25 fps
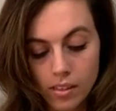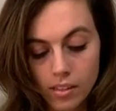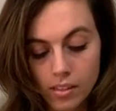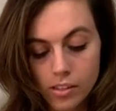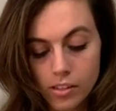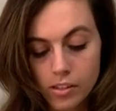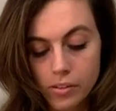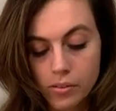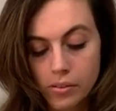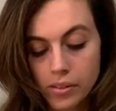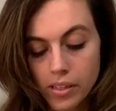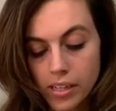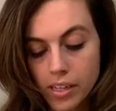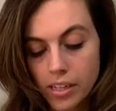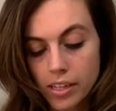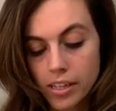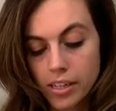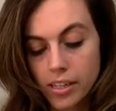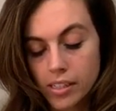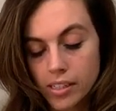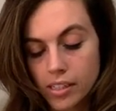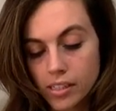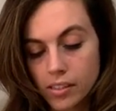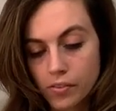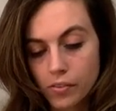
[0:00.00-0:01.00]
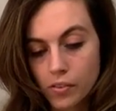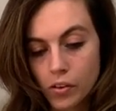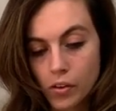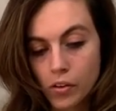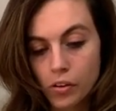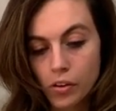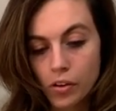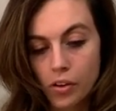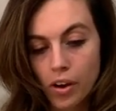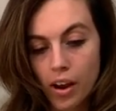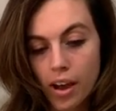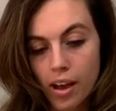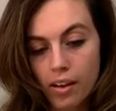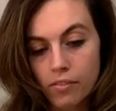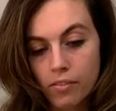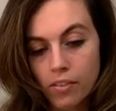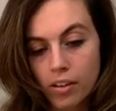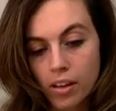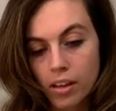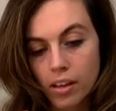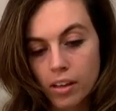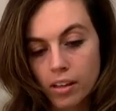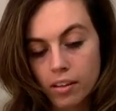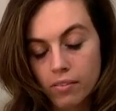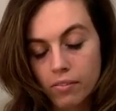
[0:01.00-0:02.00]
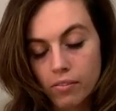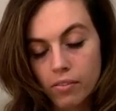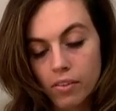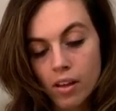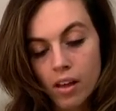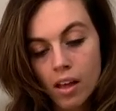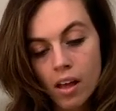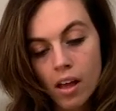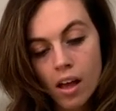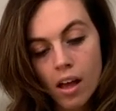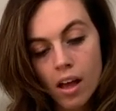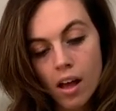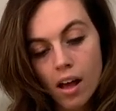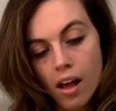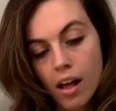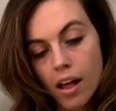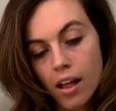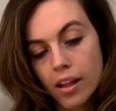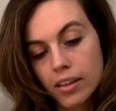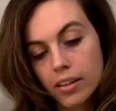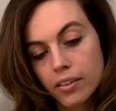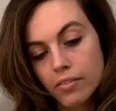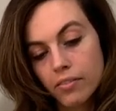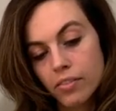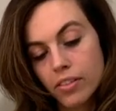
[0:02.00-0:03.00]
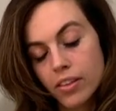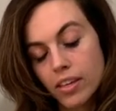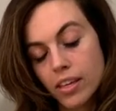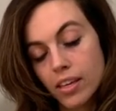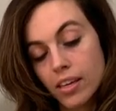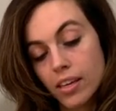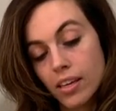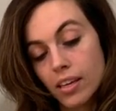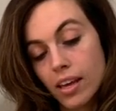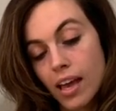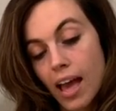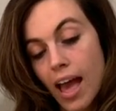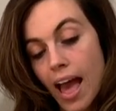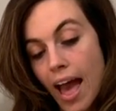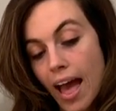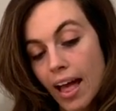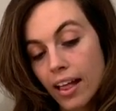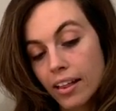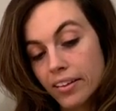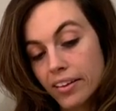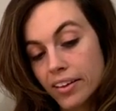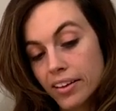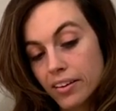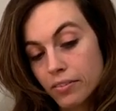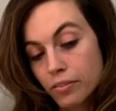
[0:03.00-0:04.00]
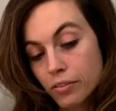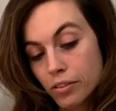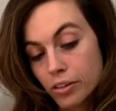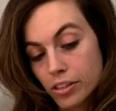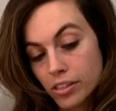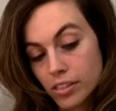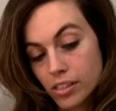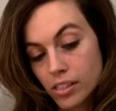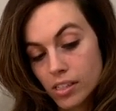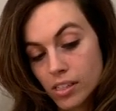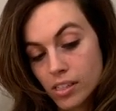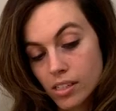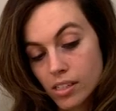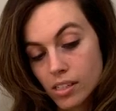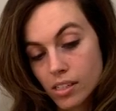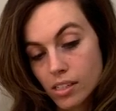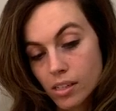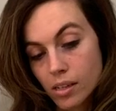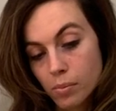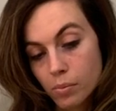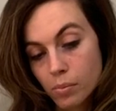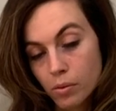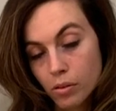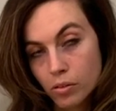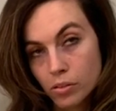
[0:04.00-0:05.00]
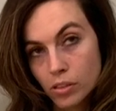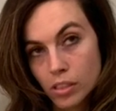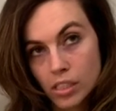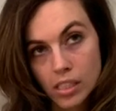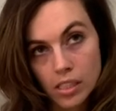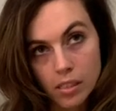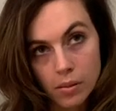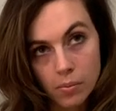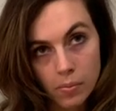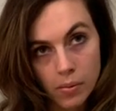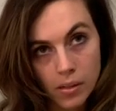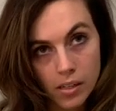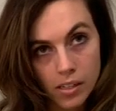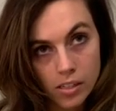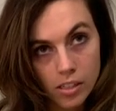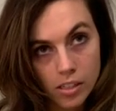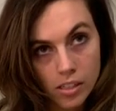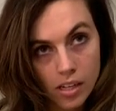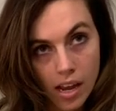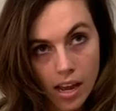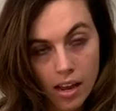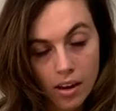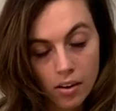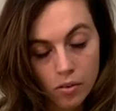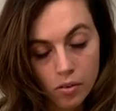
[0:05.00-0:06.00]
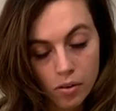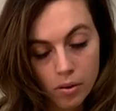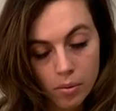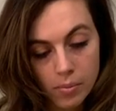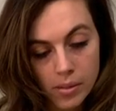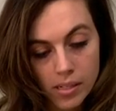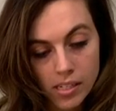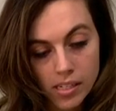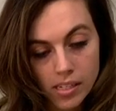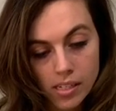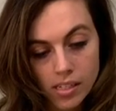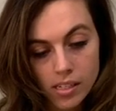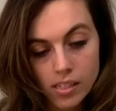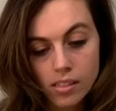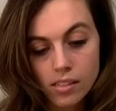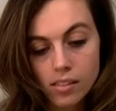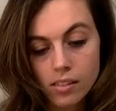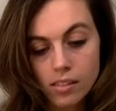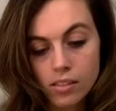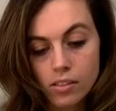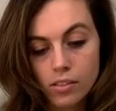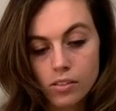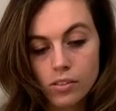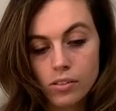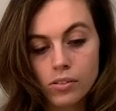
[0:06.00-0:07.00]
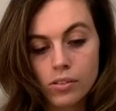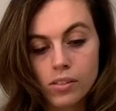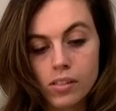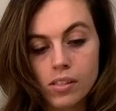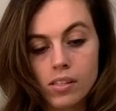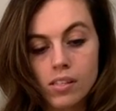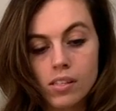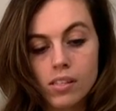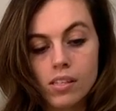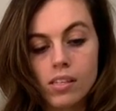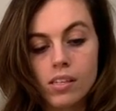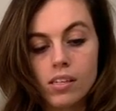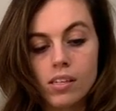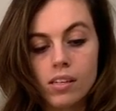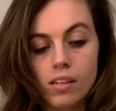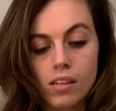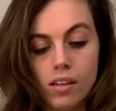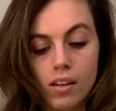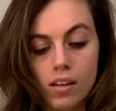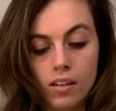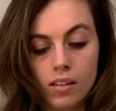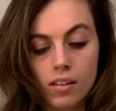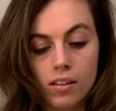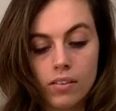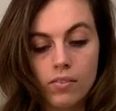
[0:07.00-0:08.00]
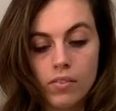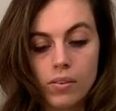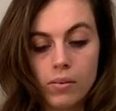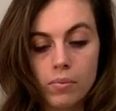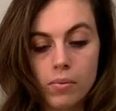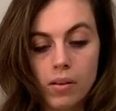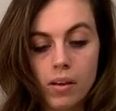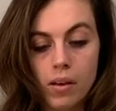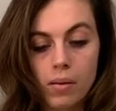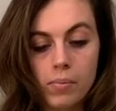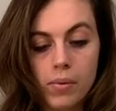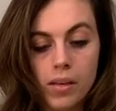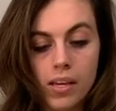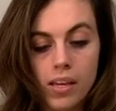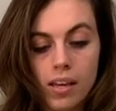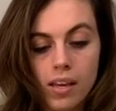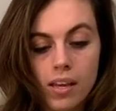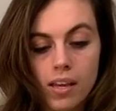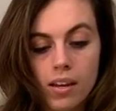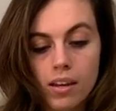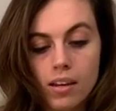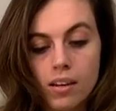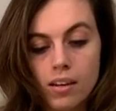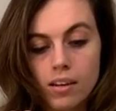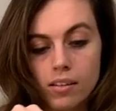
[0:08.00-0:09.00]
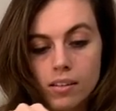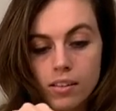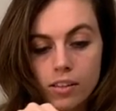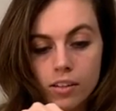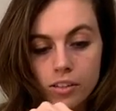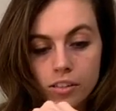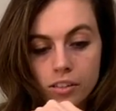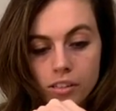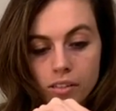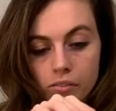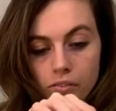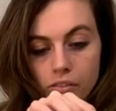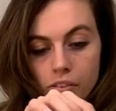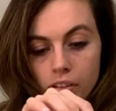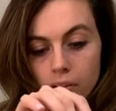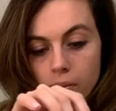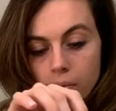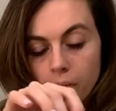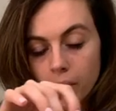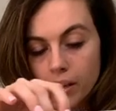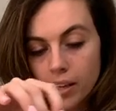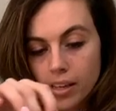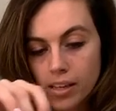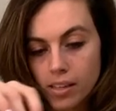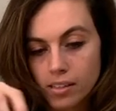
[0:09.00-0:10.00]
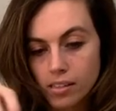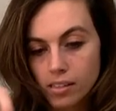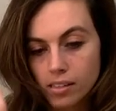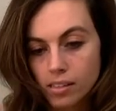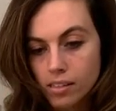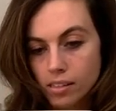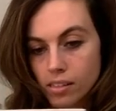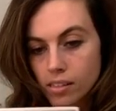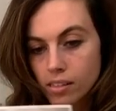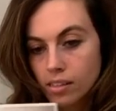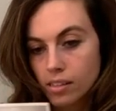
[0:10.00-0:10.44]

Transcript: So, here is a photograph of all of the Allied forces approaching the beach at Normandy. you can see all of them coming in in their different ways.